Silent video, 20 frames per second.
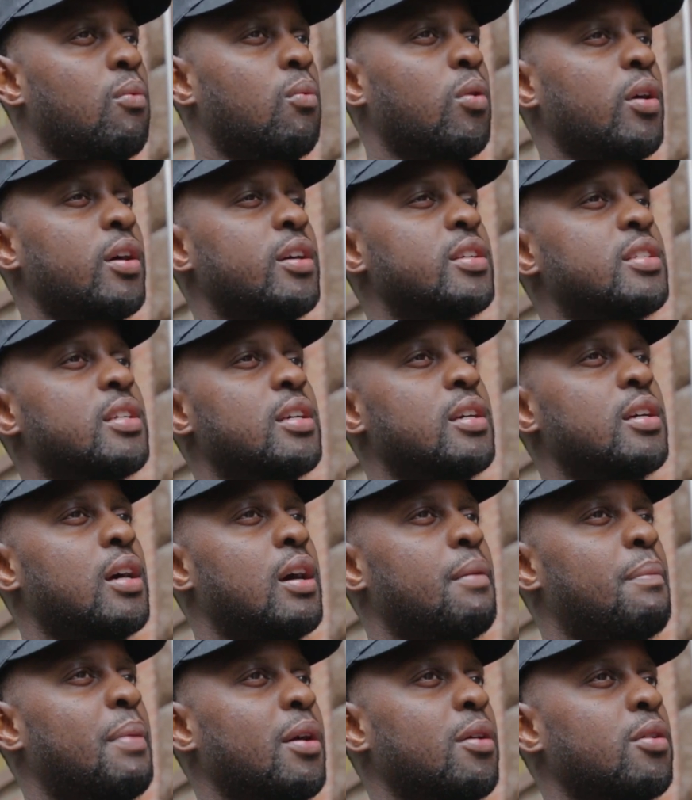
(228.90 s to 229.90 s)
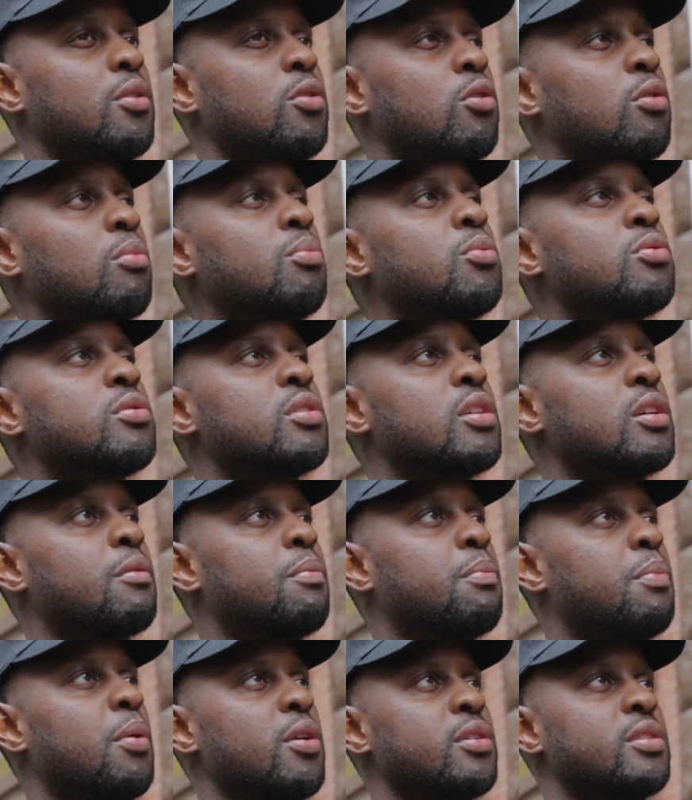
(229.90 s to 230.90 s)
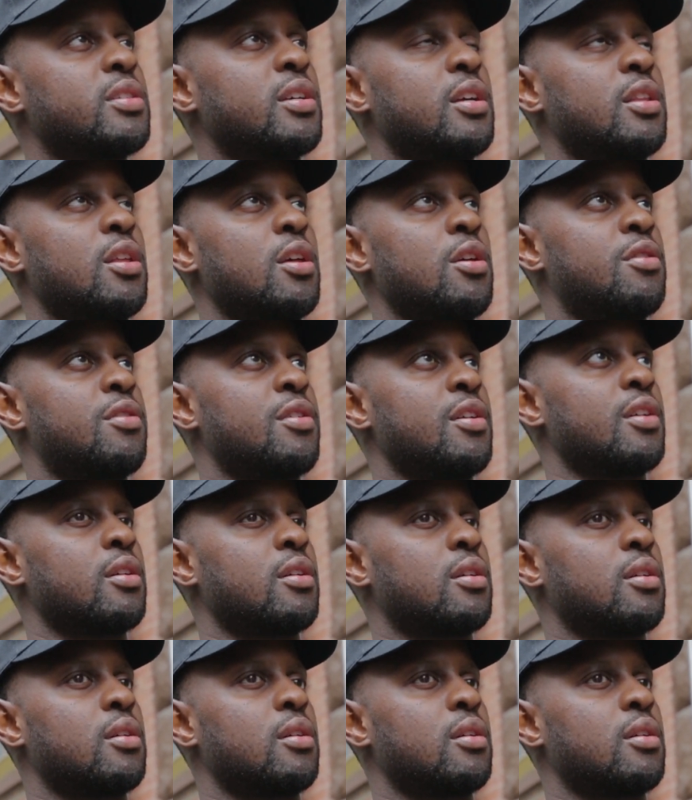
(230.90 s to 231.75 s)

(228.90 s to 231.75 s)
What is it about your music per se that you think?